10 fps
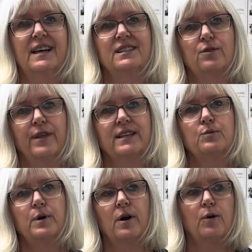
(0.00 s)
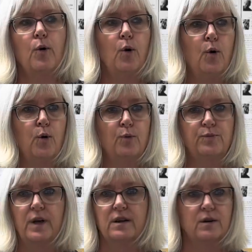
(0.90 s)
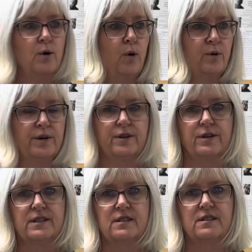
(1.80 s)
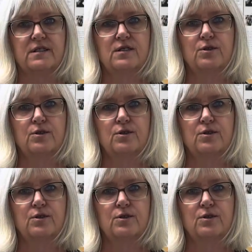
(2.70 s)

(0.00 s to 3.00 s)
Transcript: And so that's what our whole goal here is